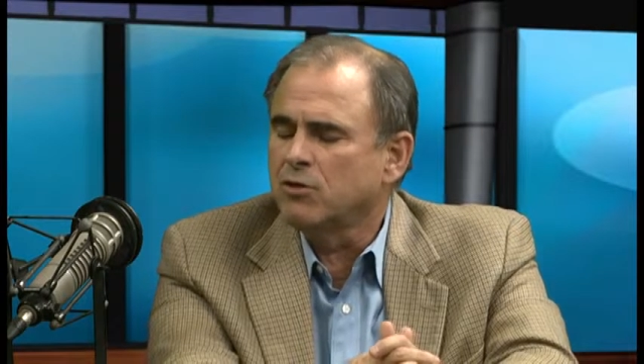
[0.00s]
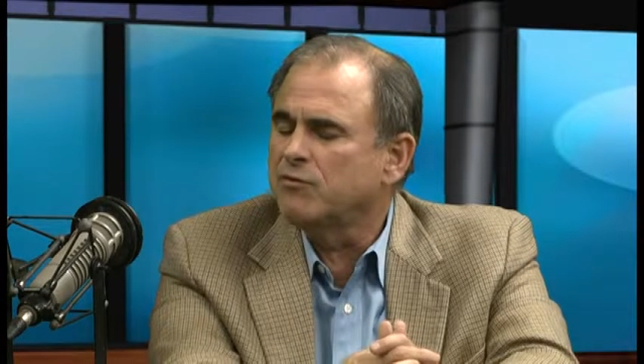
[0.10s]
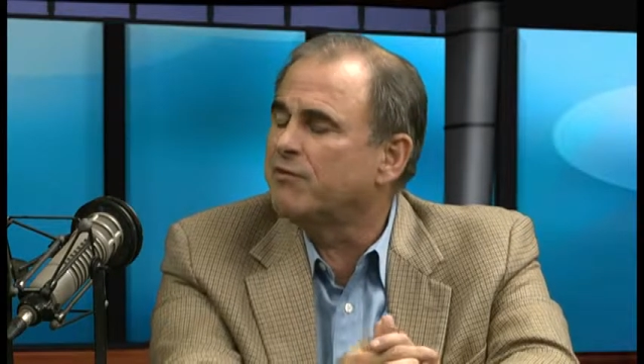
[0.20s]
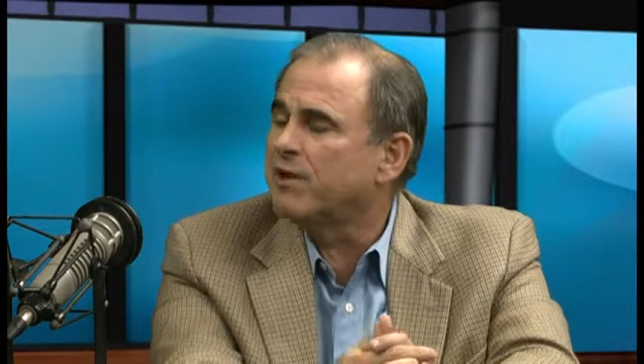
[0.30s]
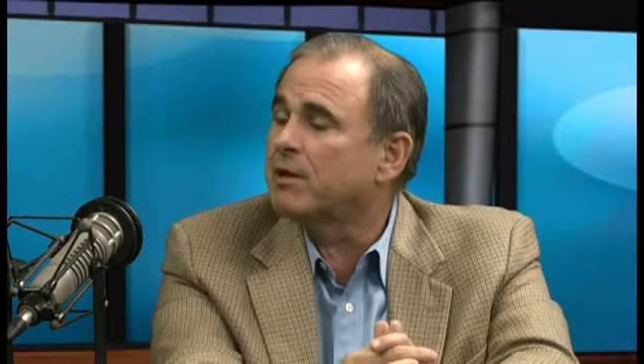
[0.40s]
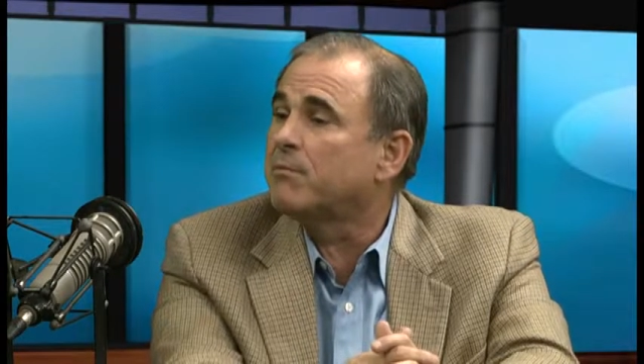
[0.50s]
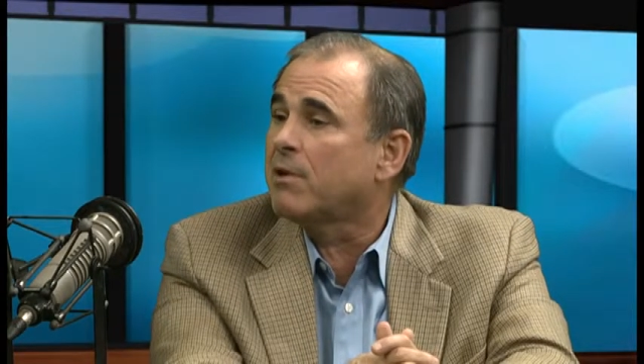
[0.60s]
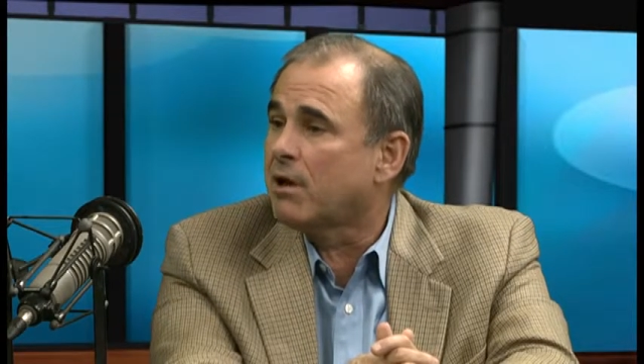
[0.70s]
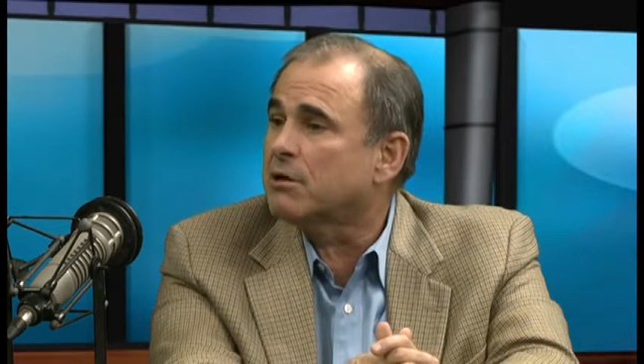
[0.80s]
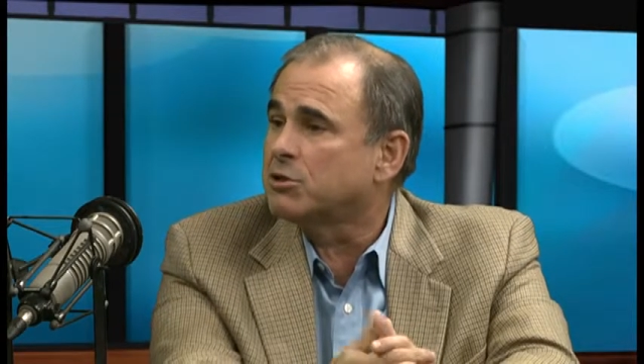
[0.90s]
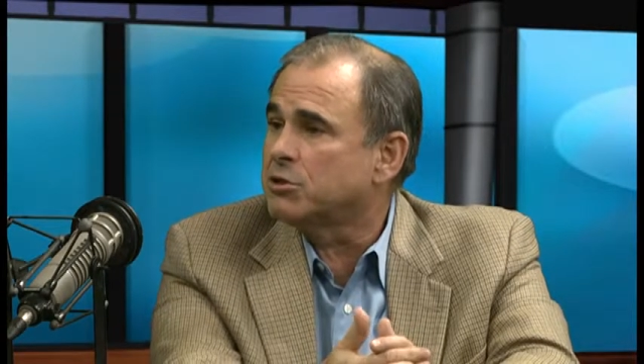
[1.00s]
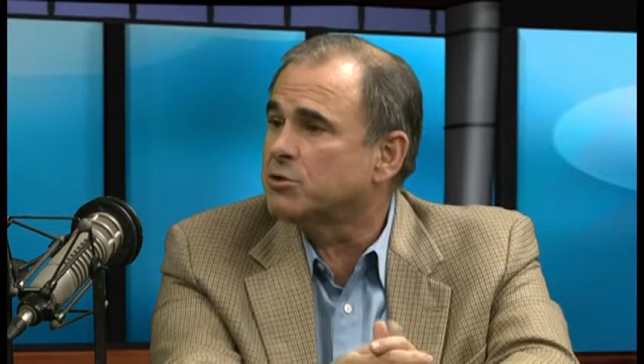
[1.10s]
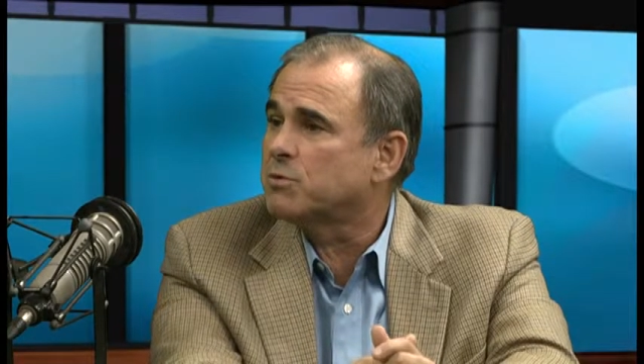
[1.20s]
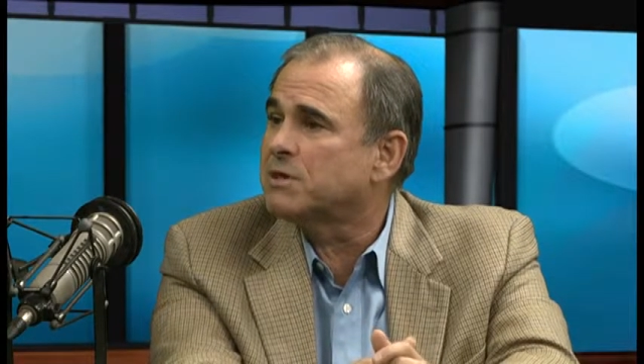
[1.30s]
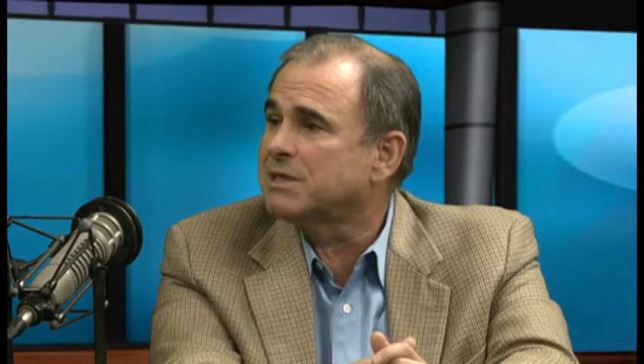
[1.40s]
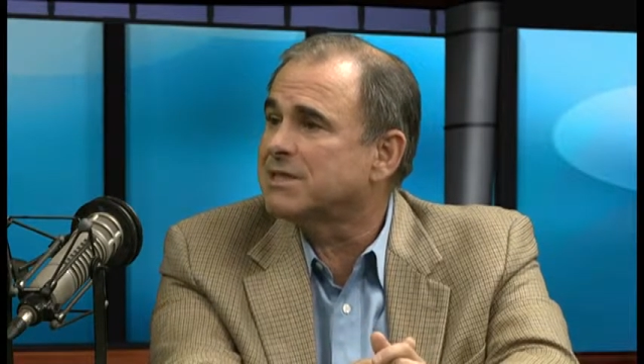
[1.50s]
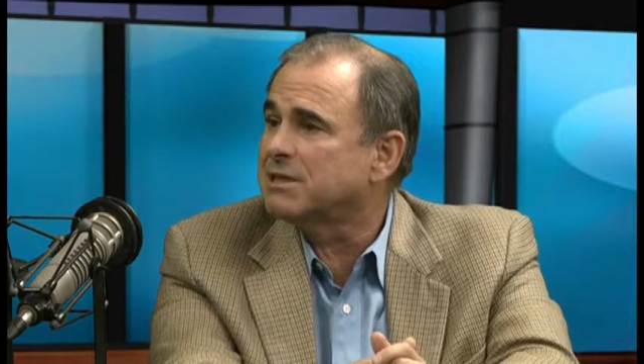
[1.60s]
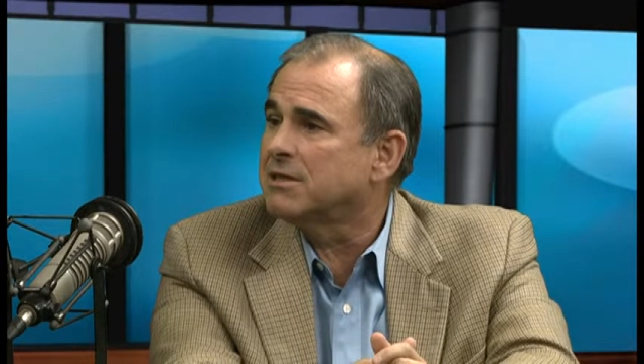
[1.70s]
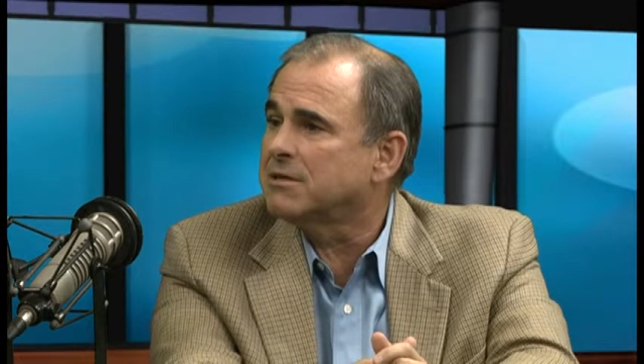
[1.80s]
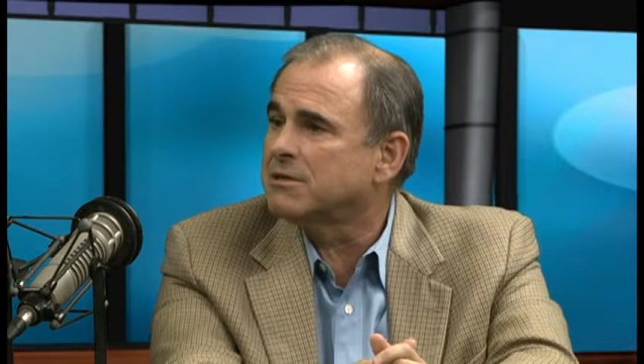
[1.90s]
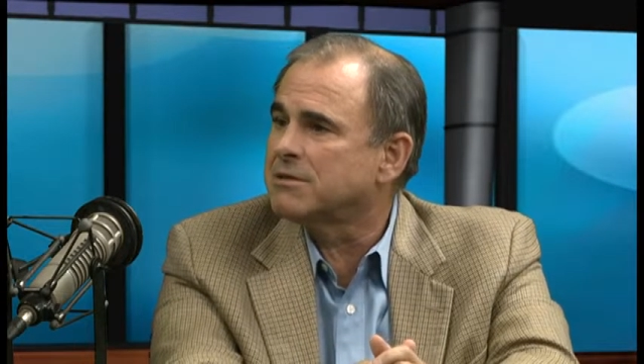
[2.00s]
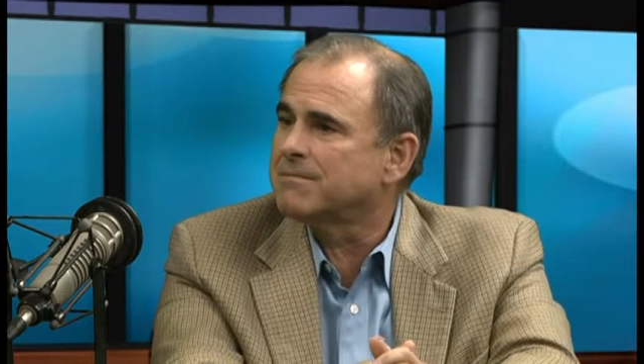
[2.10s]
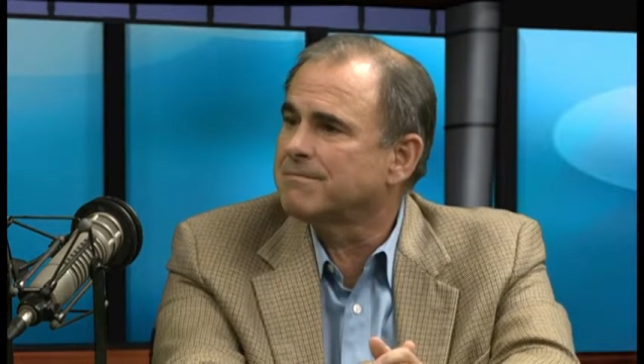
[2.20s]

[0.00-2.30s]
who develop blockages within stents.